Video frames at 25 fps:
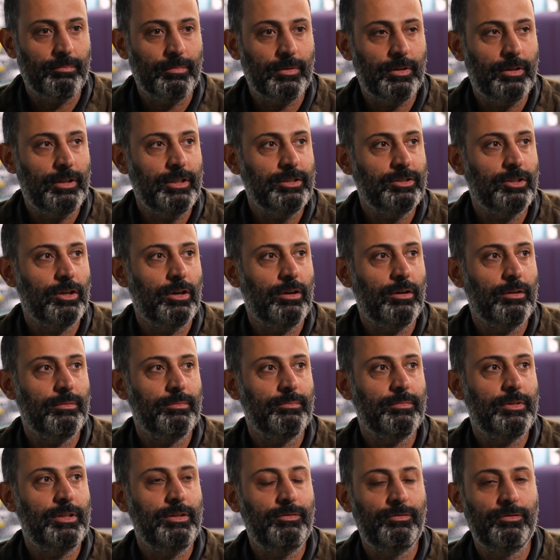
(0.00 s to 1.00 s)
These are
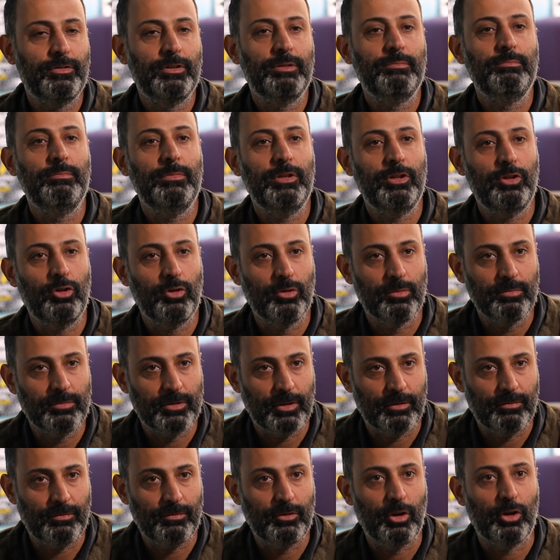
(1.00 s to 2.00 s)
different mediums
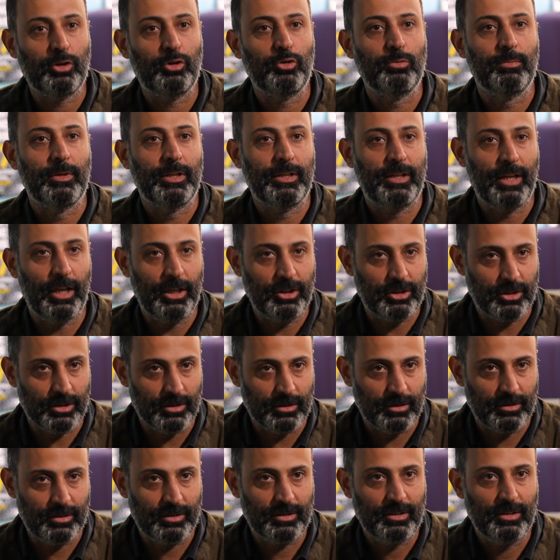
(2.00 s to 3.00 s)
of
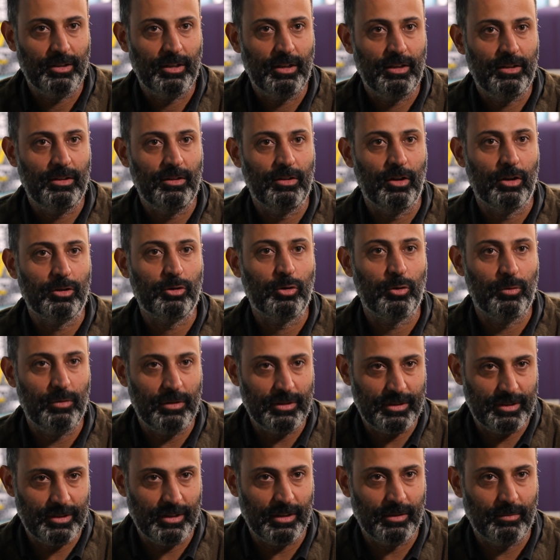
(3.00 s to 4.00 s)
documentations, not only
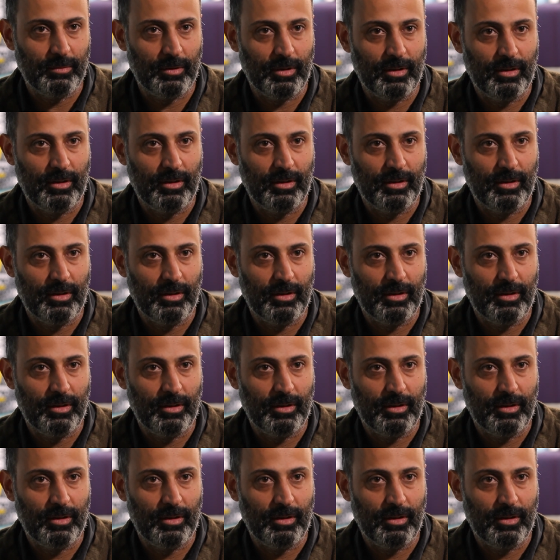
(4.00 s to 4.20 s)
cinema.